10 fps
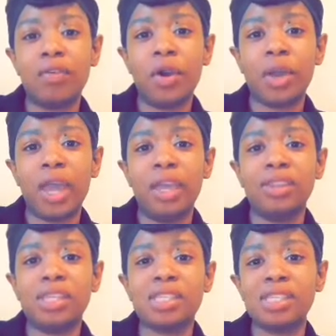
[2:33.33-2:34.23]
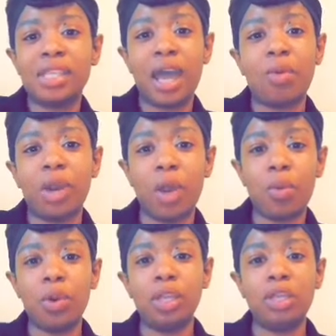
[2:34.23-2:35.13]
okay, this is not what I
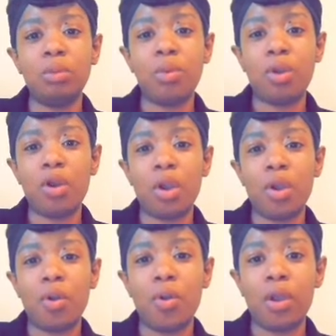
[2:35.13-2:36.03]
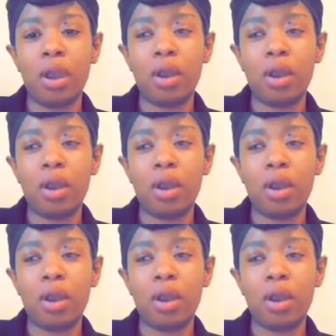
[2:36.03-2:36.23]
want anymore, or,